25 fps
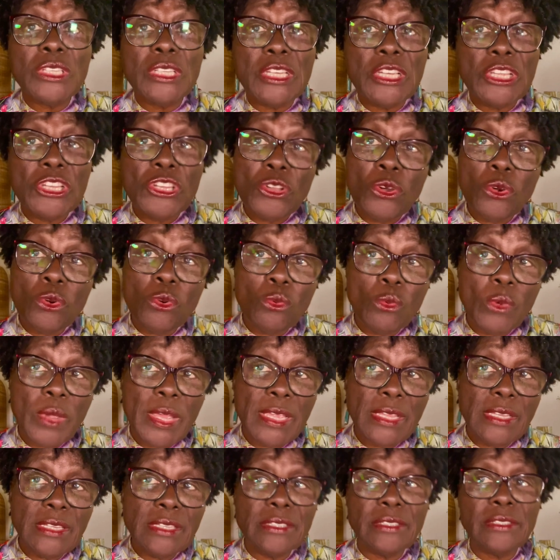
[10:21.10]
no
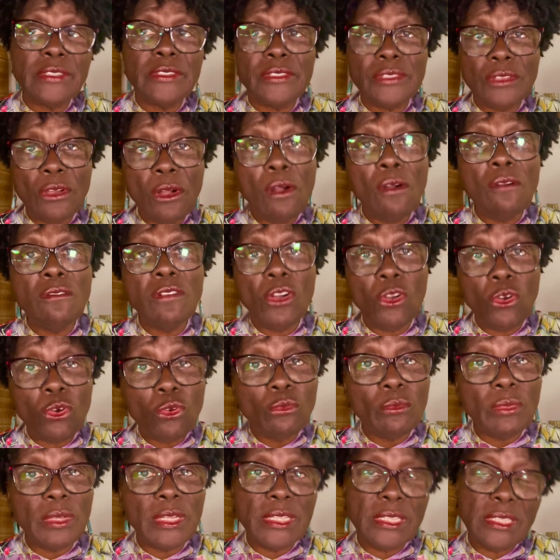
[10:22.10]
way to solve
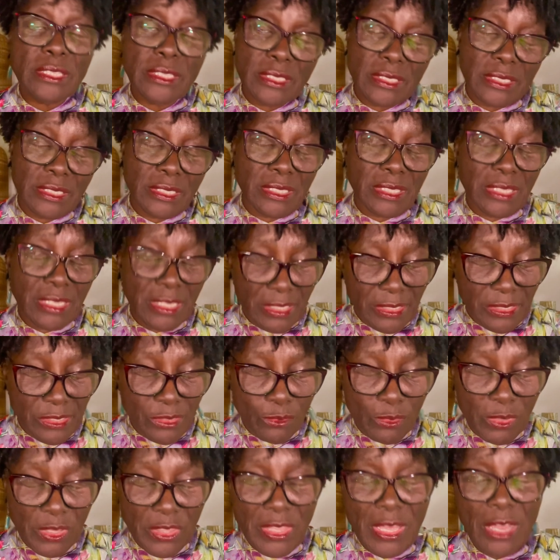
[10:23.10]
homelessness
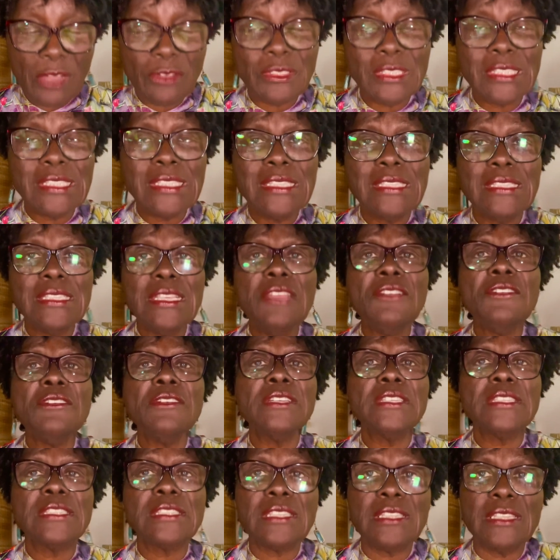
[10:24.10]
without
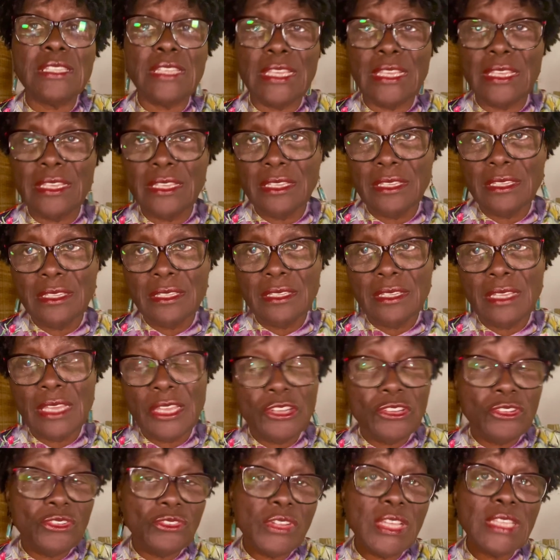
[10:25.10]
seriously
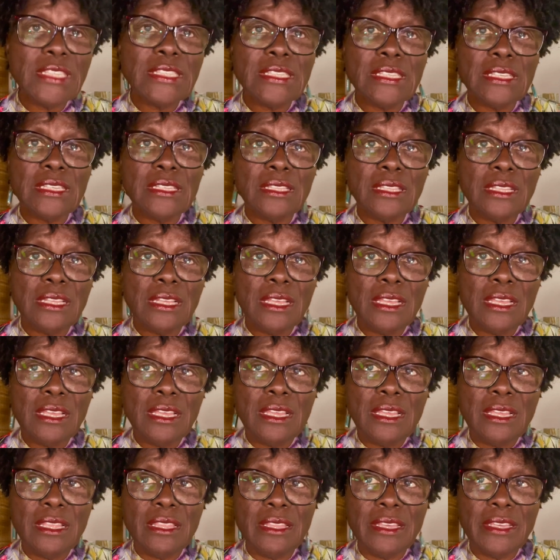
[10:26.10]
addressing
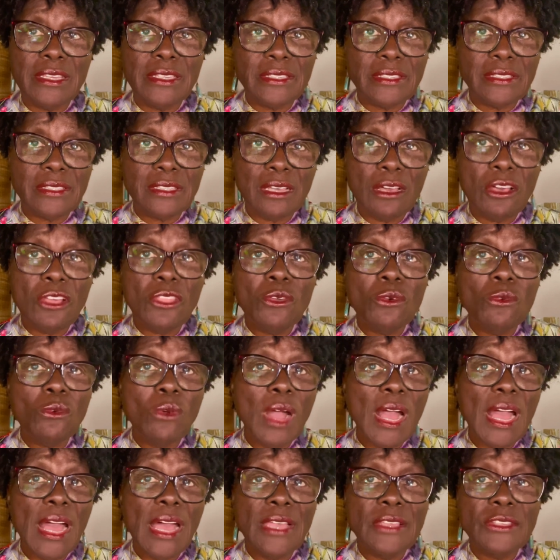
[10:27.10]
this.
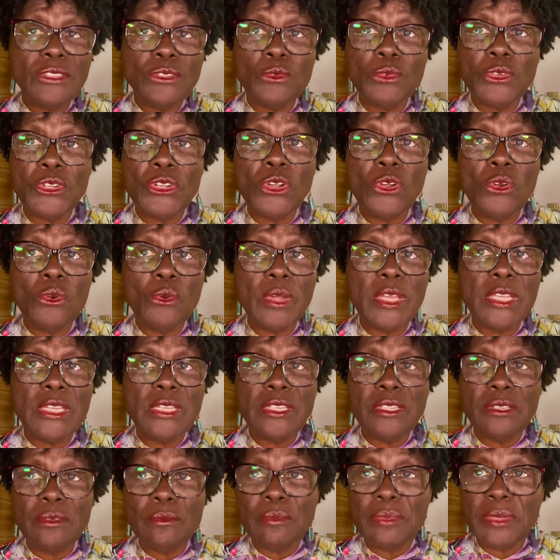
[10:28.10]
Otherwise, we're going
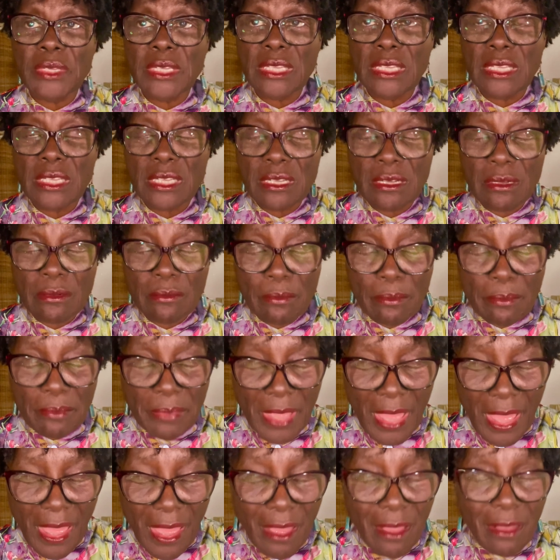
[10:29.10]
to be
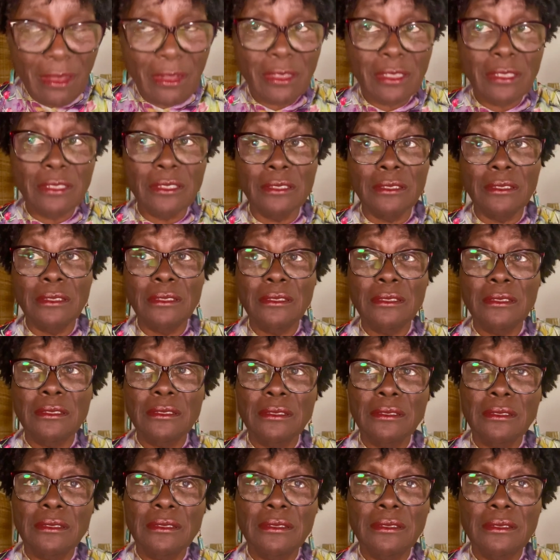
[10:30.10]
compelled
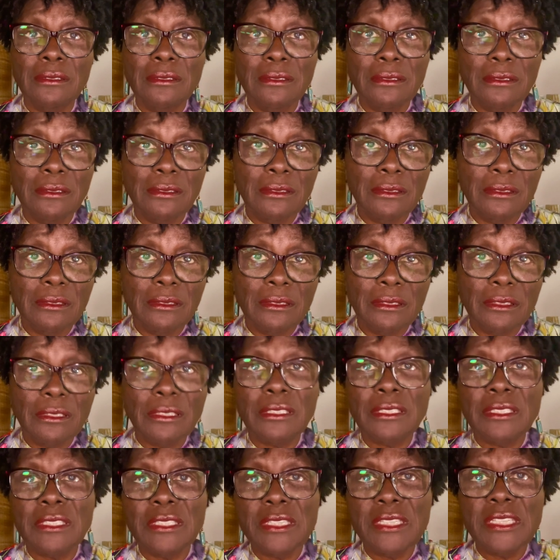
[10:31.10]
to
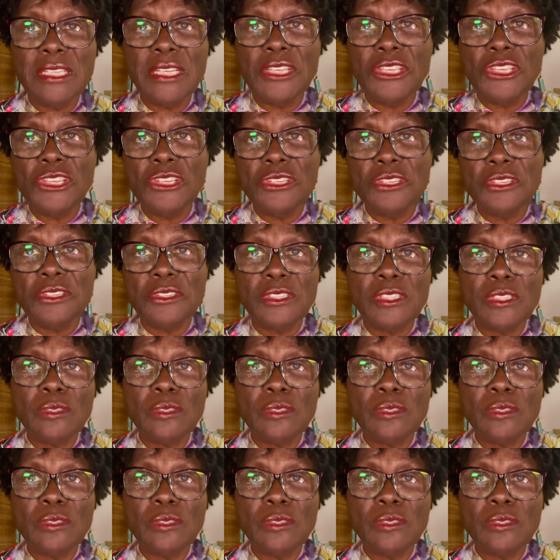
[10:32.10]
continue to